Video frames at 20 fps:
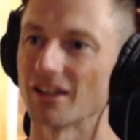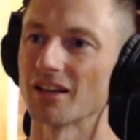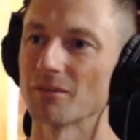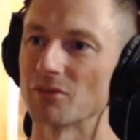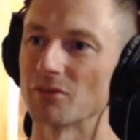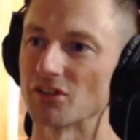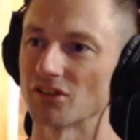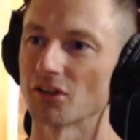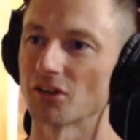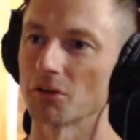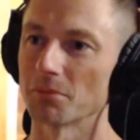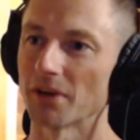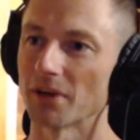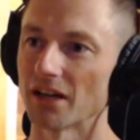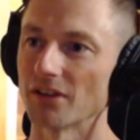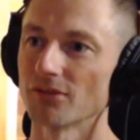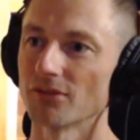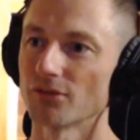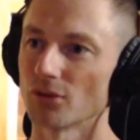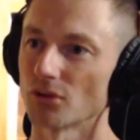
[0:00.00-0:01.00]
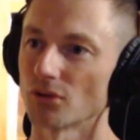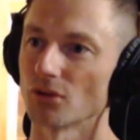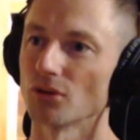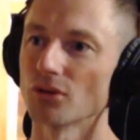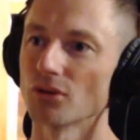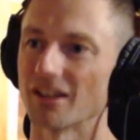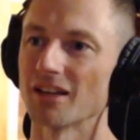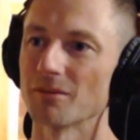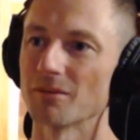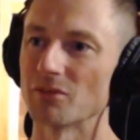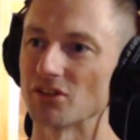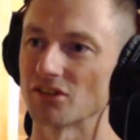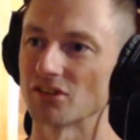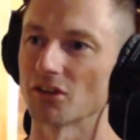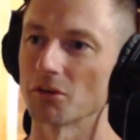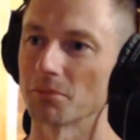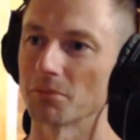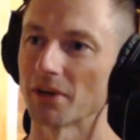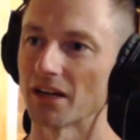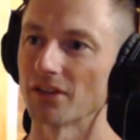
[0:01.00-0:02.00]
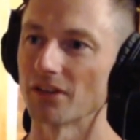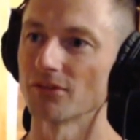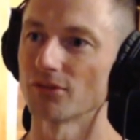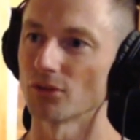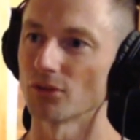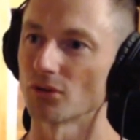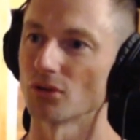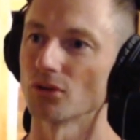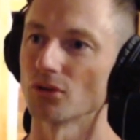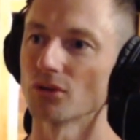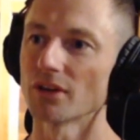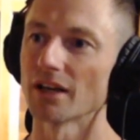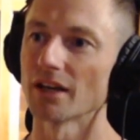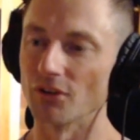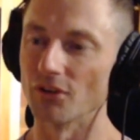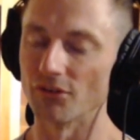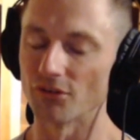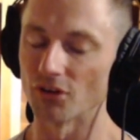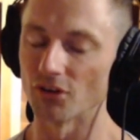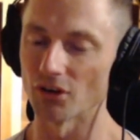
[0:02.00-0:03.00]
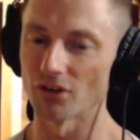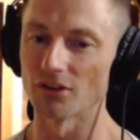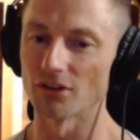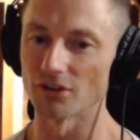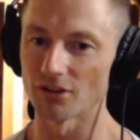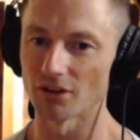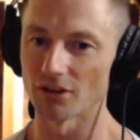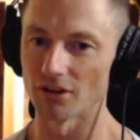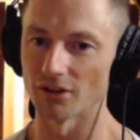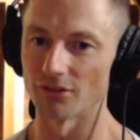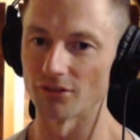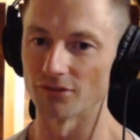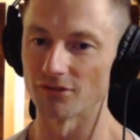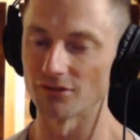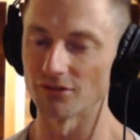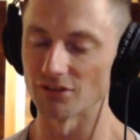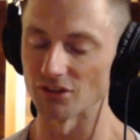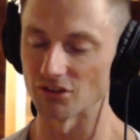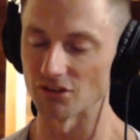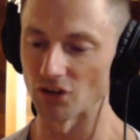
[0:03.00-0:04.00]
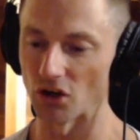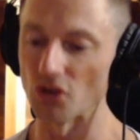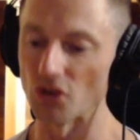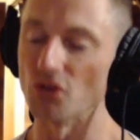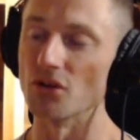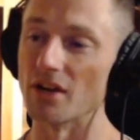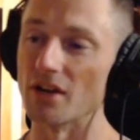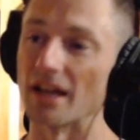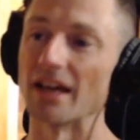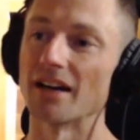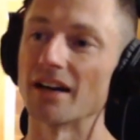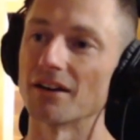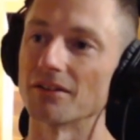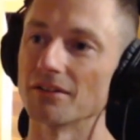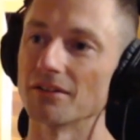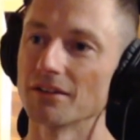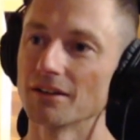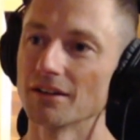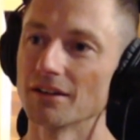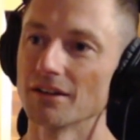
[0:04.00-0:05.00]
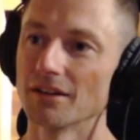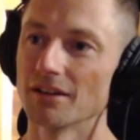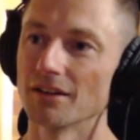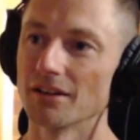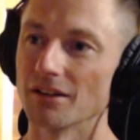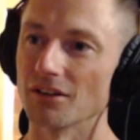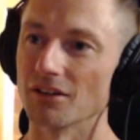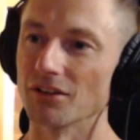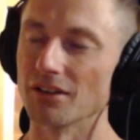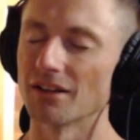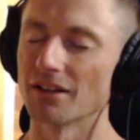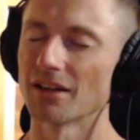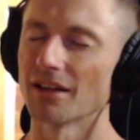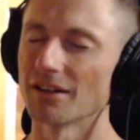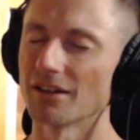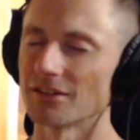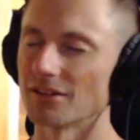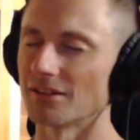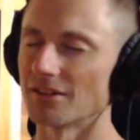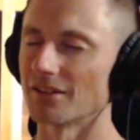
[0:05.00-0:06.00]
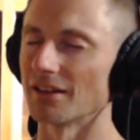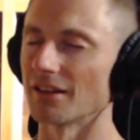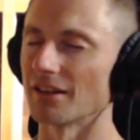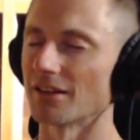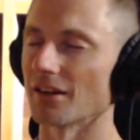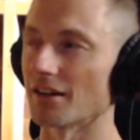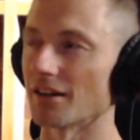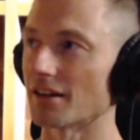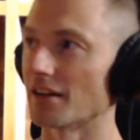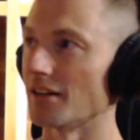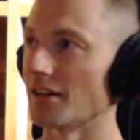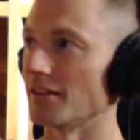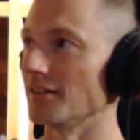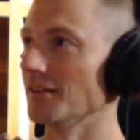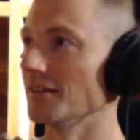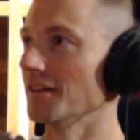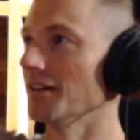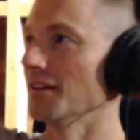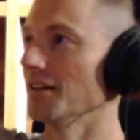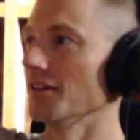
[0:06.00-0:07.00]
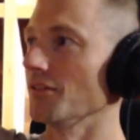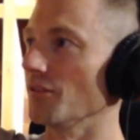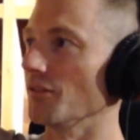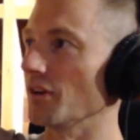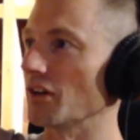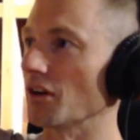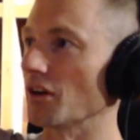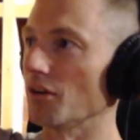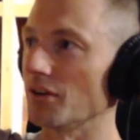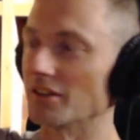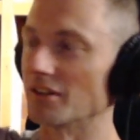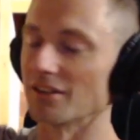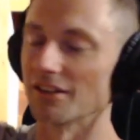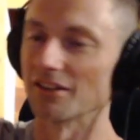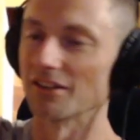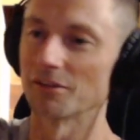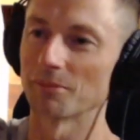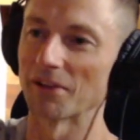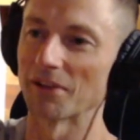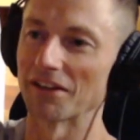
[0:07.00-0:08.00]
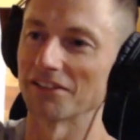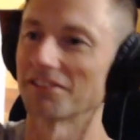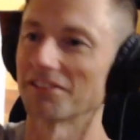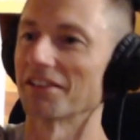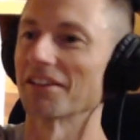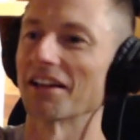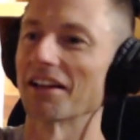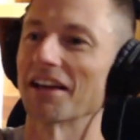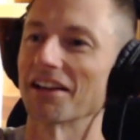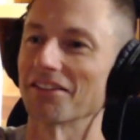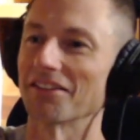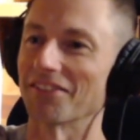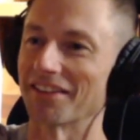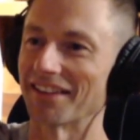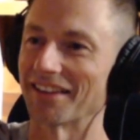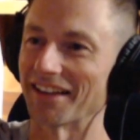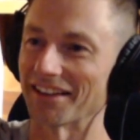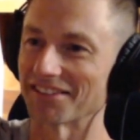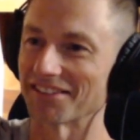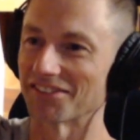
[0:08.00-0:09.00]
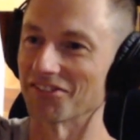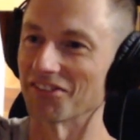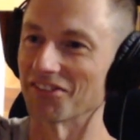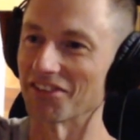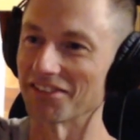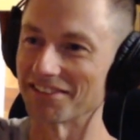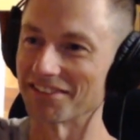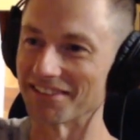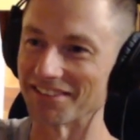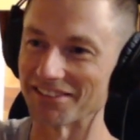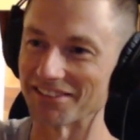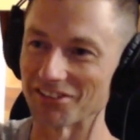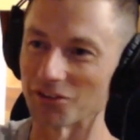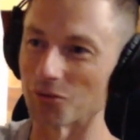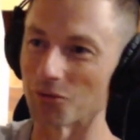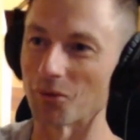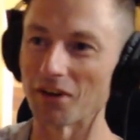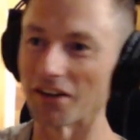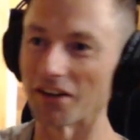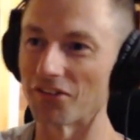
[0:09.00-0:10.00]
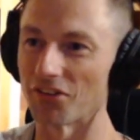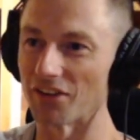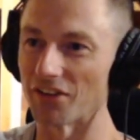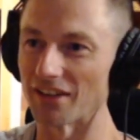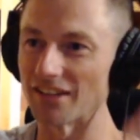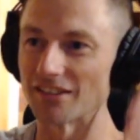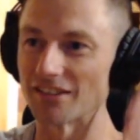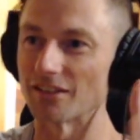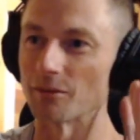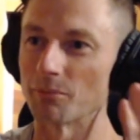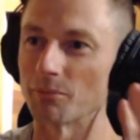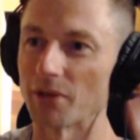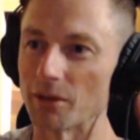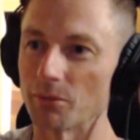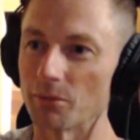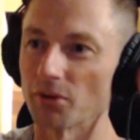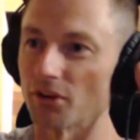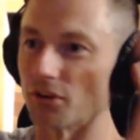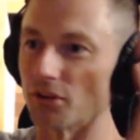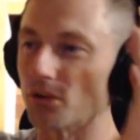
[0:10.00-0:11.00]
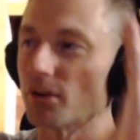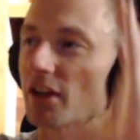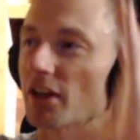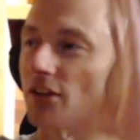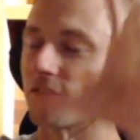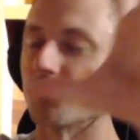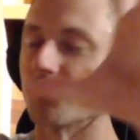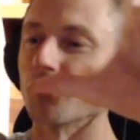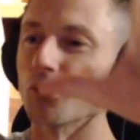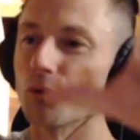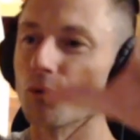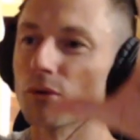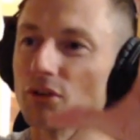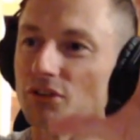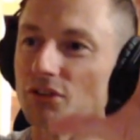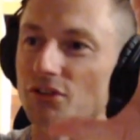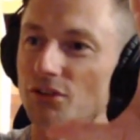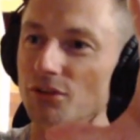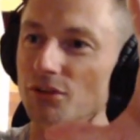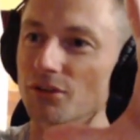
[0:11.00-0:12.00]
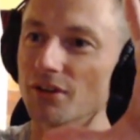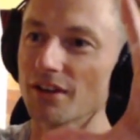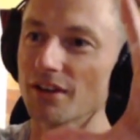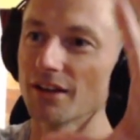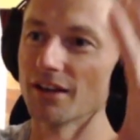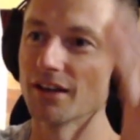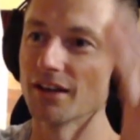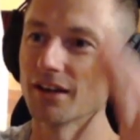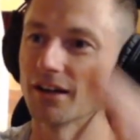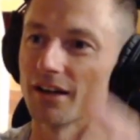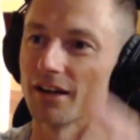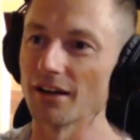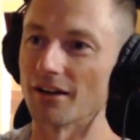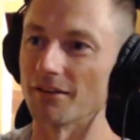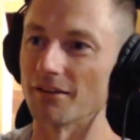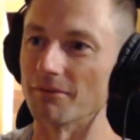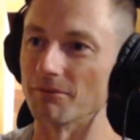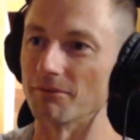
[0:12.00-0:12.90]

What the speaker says: for them is so painful to look at. And we've got to kind of just own now. You can't just think, okay, we're going to this place, the land of 1,000 virgins, or whatever it is that people are looking forward to.